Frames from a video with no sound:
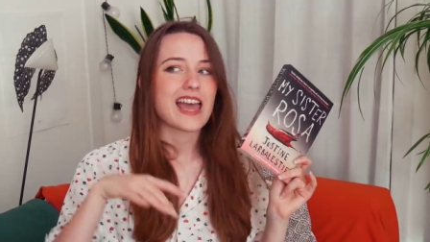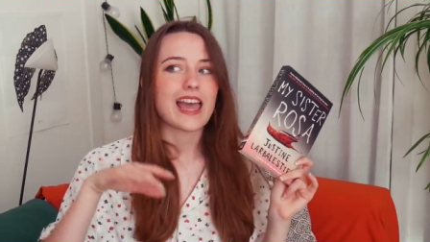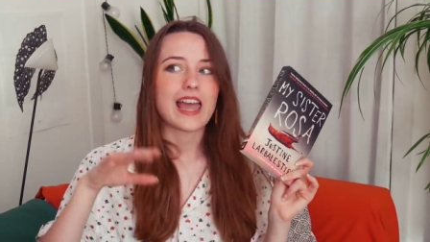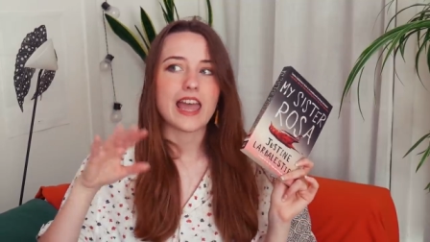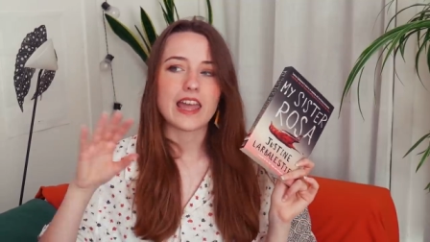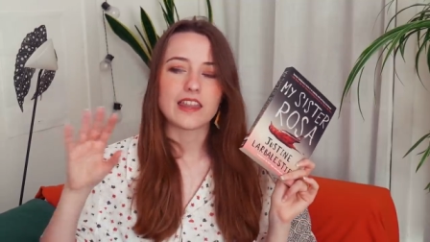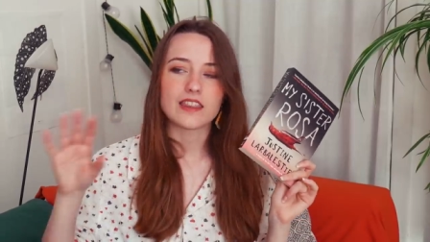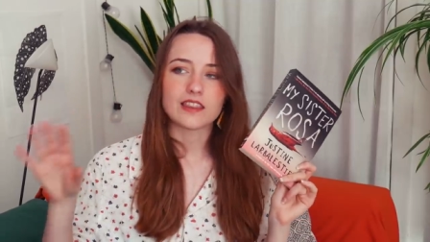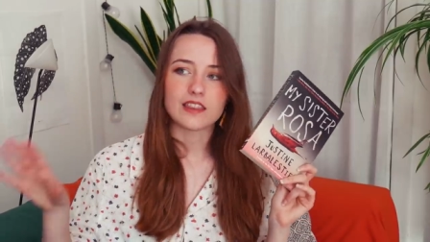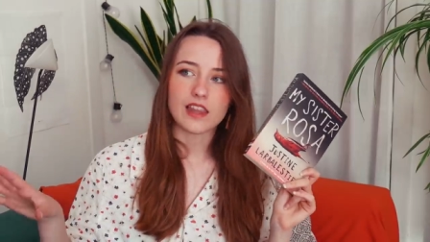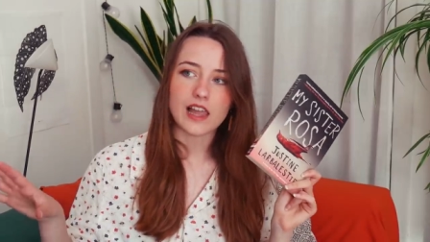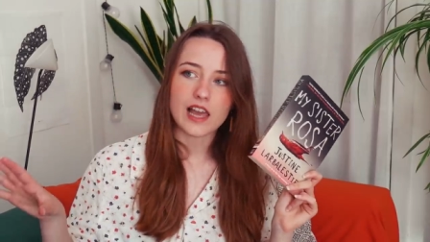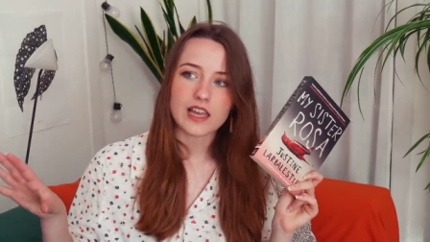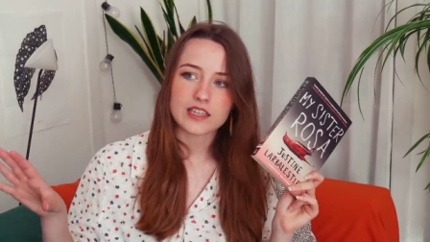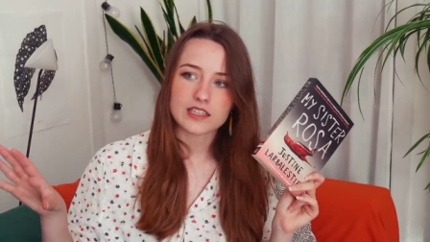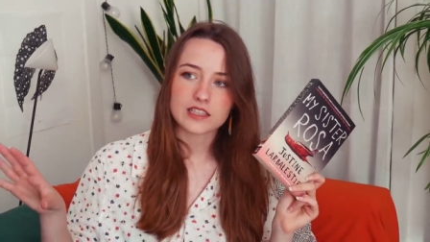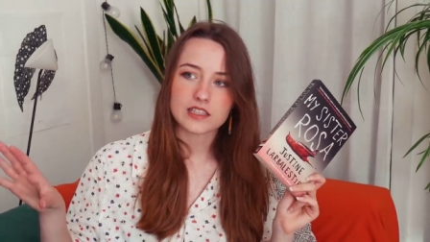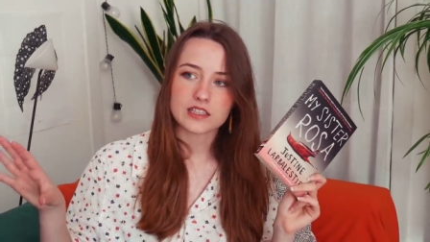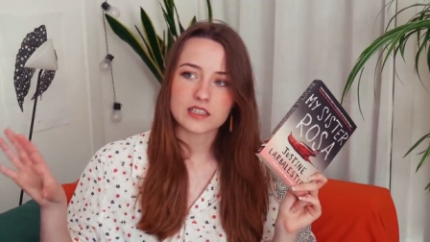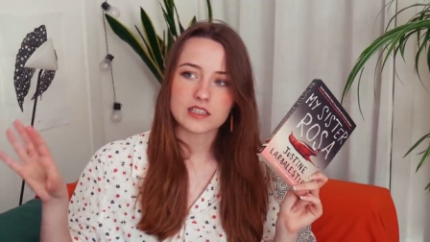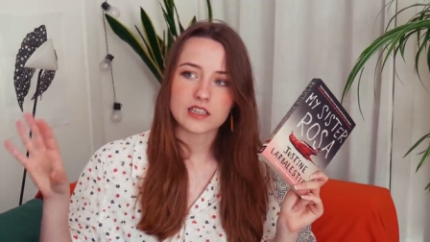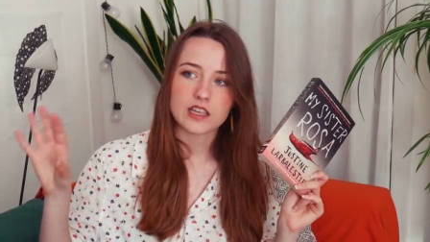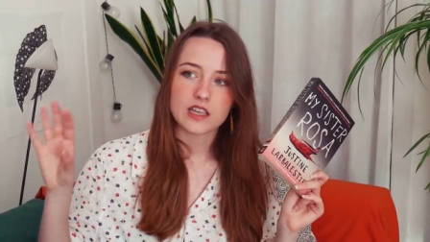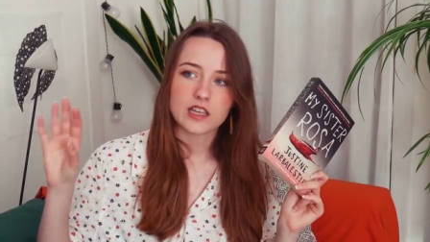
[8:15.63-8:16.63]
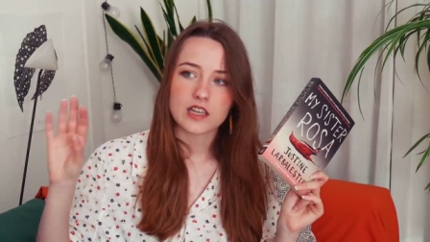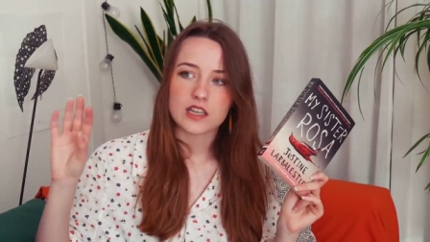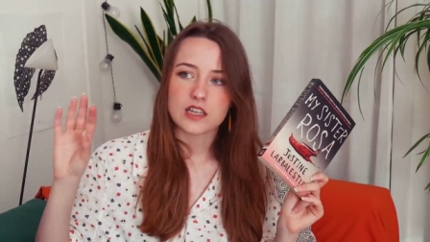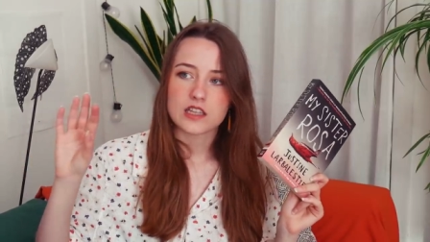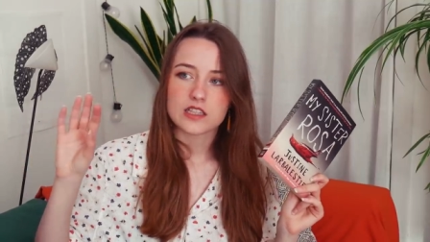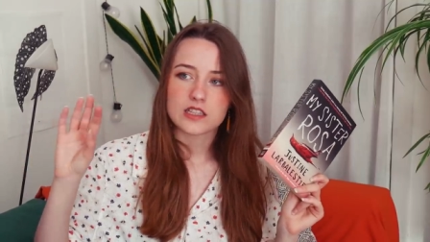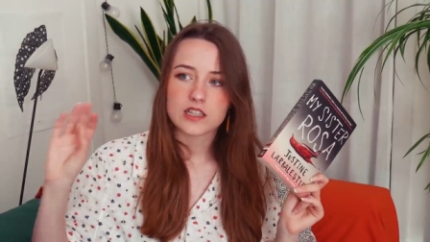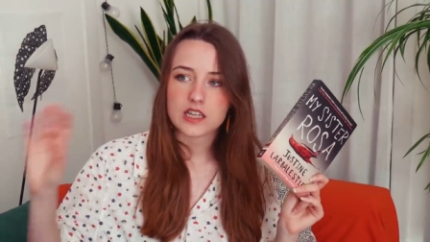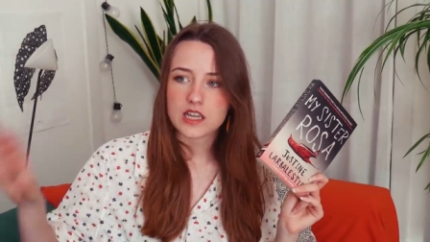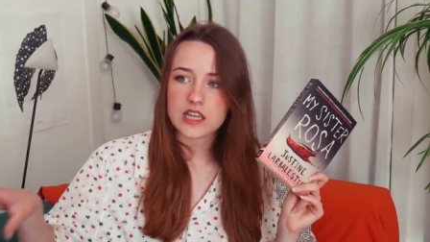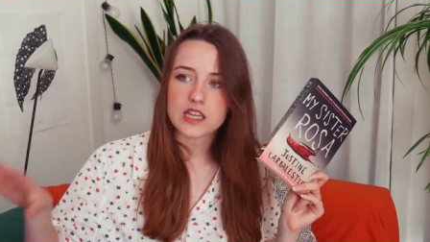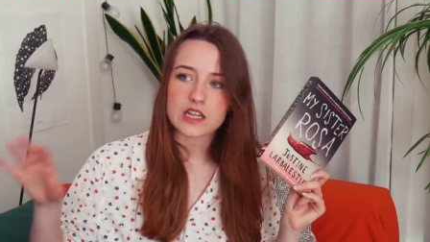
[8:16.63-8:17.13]
and less
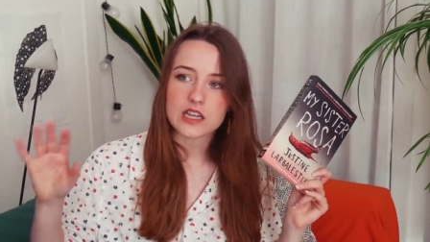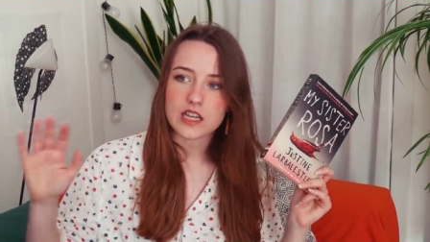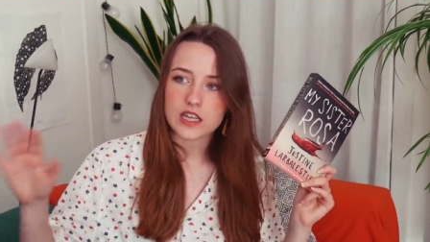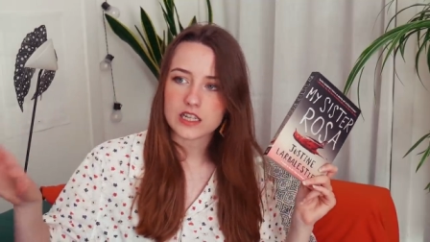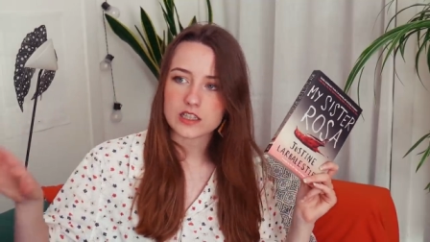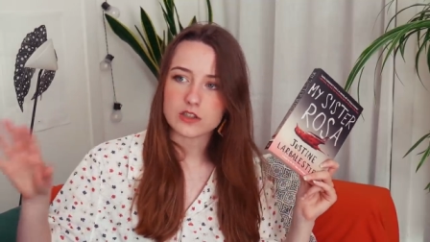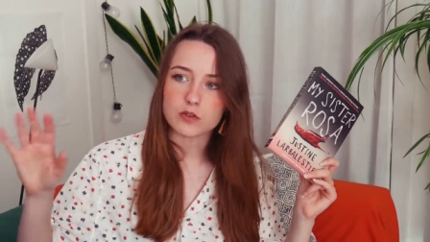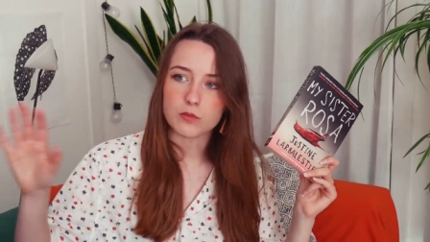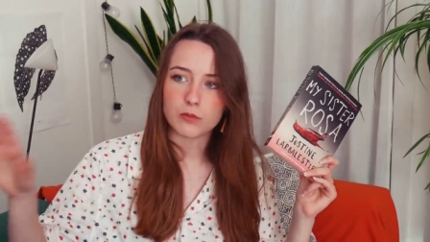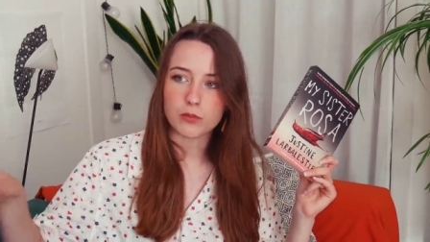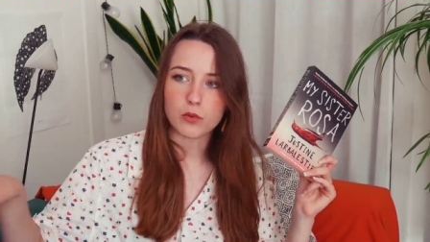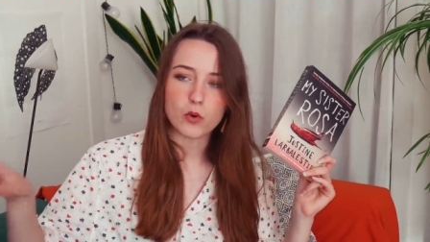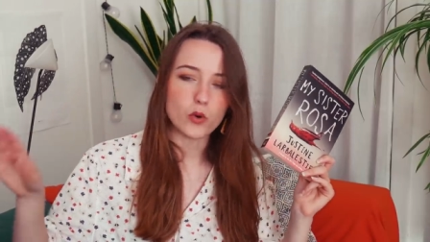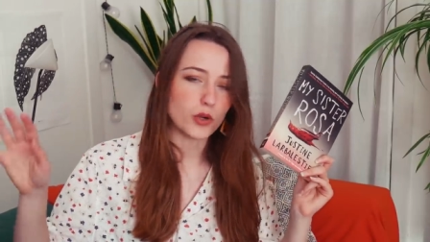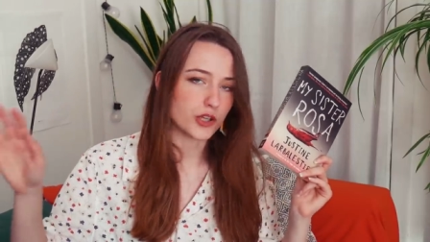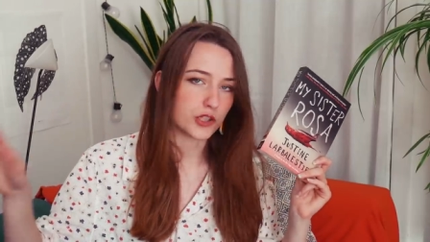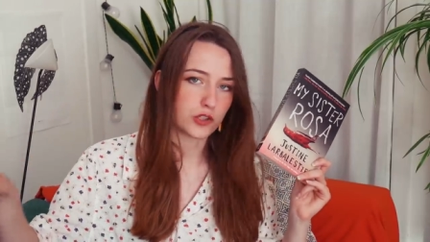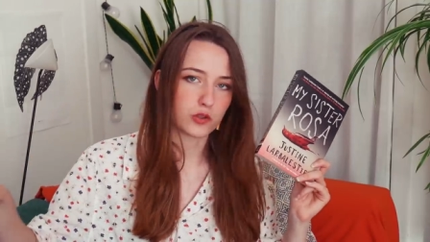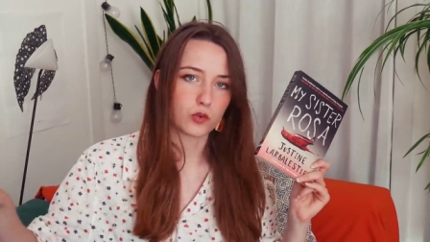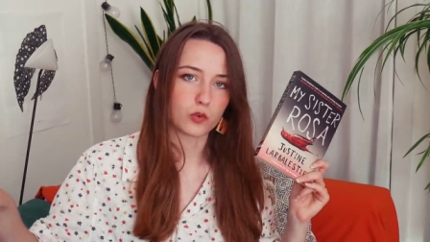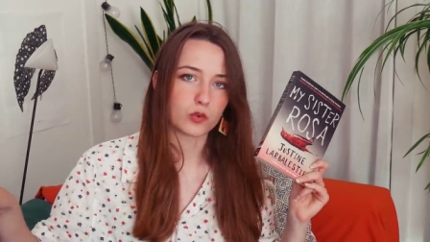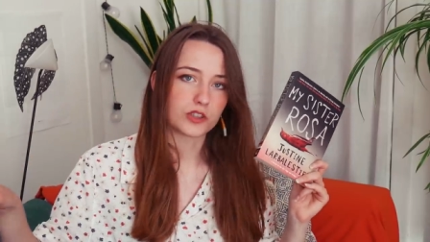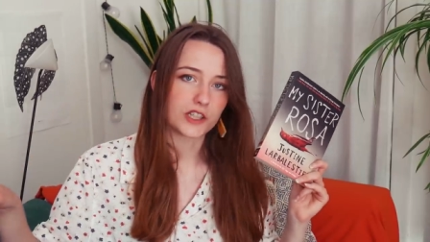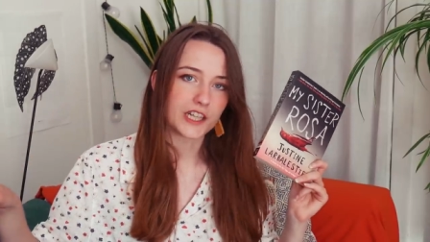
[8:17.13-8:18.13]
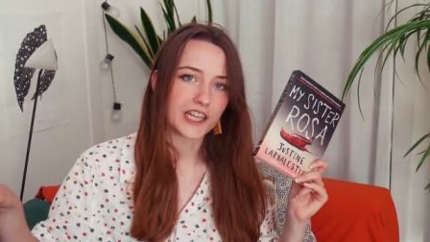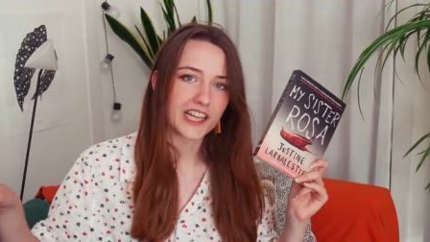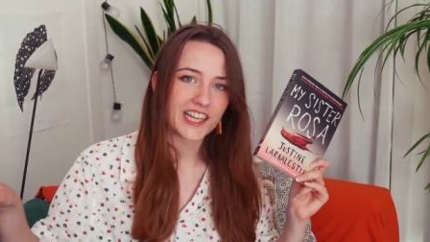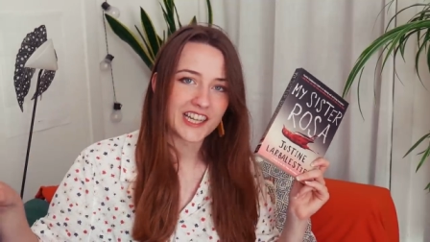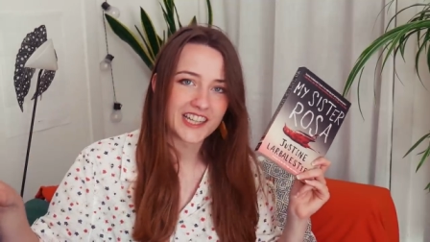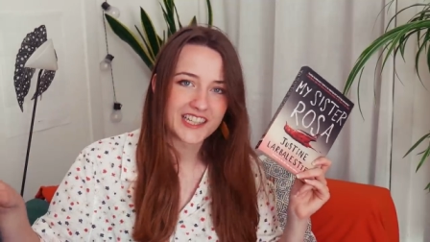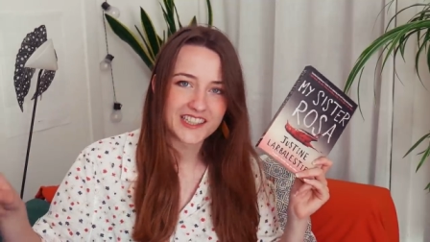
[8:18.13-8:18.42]
teenage boy story.